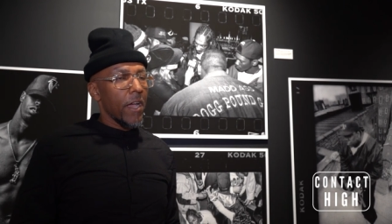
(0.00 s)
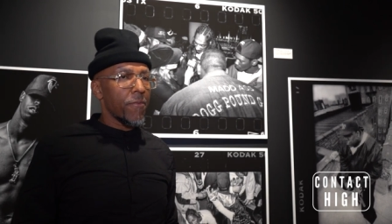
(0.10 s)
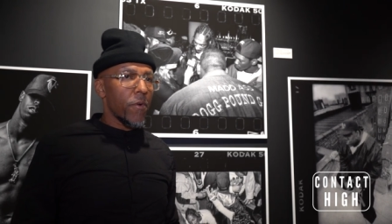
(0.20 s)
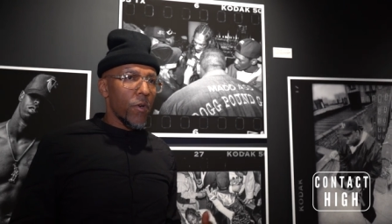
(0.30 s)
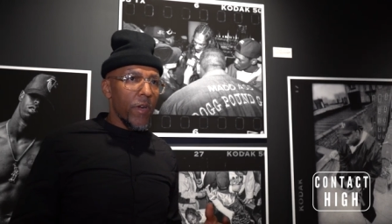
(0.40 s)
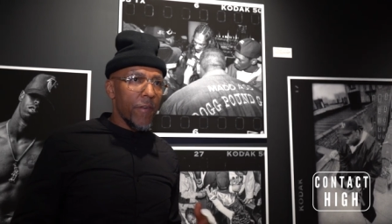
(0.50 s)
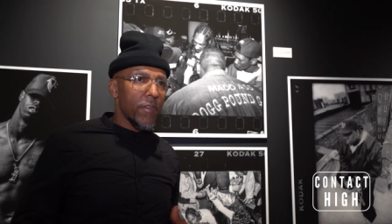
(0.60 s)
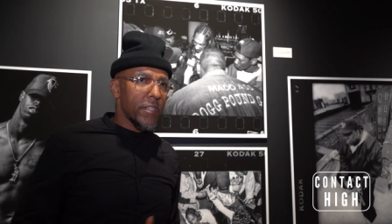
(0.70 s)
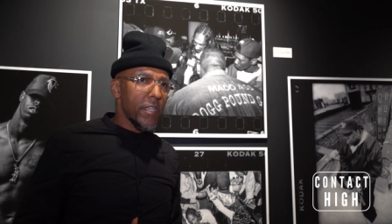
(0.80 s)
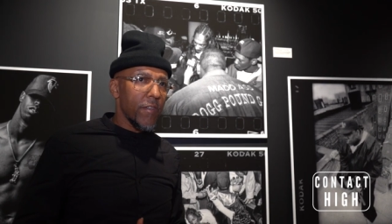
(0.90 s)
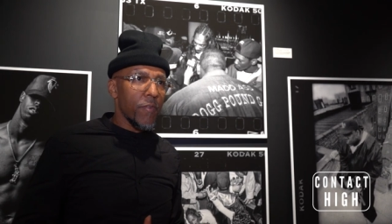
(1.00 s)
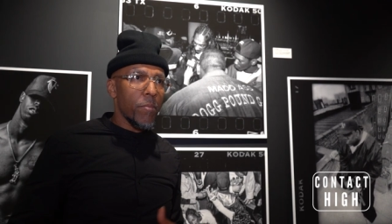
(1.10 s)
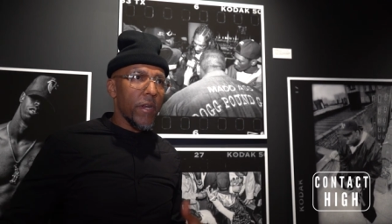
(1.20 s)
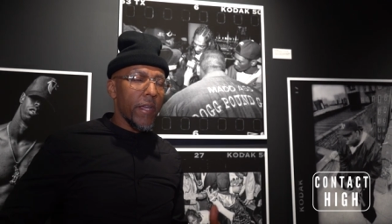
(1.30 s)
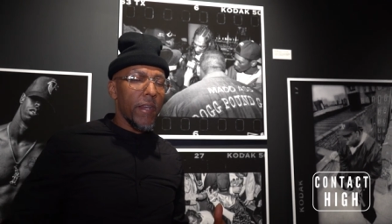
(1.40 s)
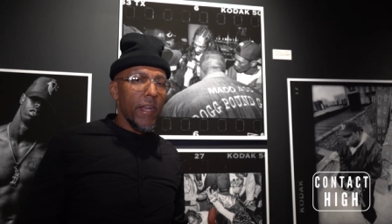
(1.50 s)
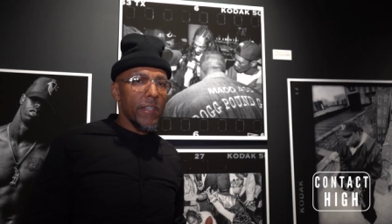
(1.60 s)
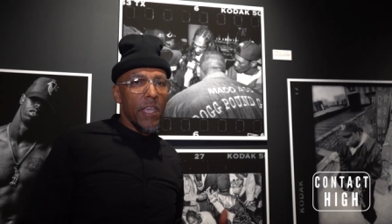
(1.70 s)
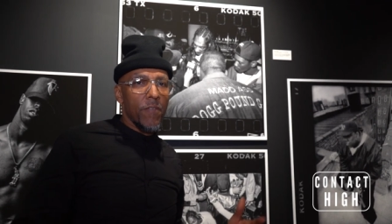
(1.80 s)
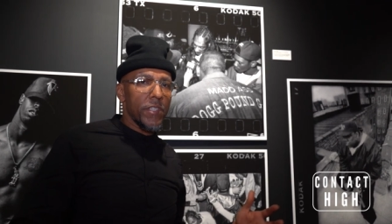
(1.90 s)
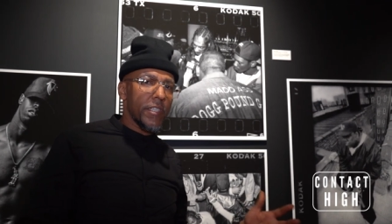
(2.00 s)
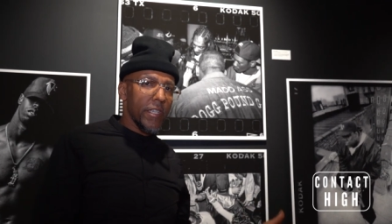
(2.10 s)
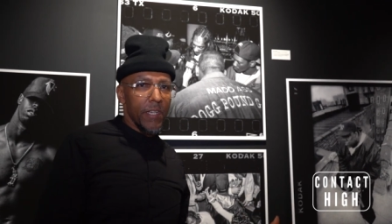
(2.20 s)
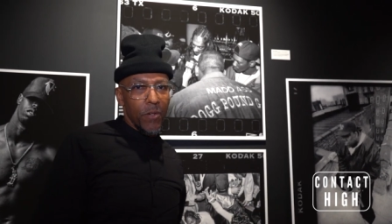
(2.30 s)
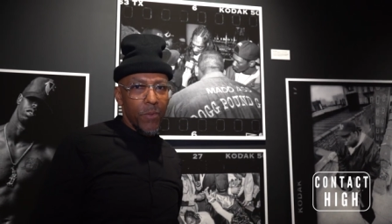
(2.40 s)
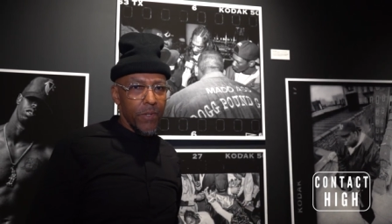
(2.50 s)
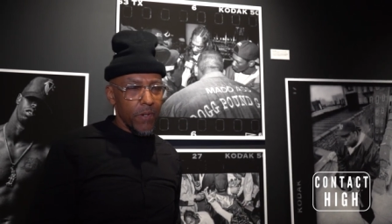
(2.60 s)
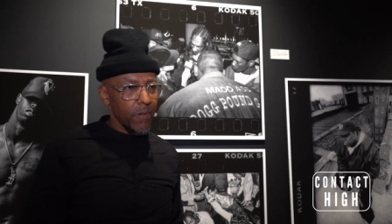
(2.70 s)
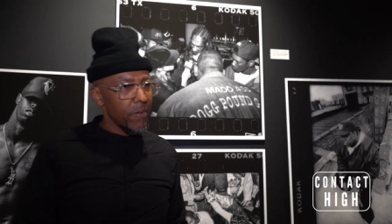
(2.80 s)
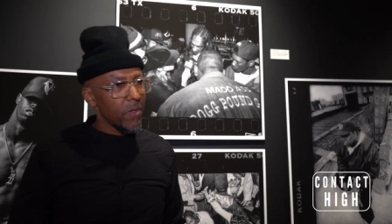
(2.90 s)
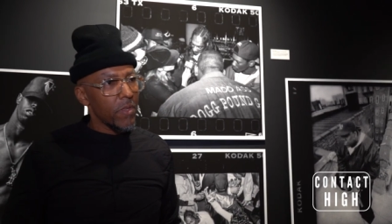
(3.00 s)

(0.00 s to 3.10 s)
photographed Latifah, but I'd like to have a sitting with her.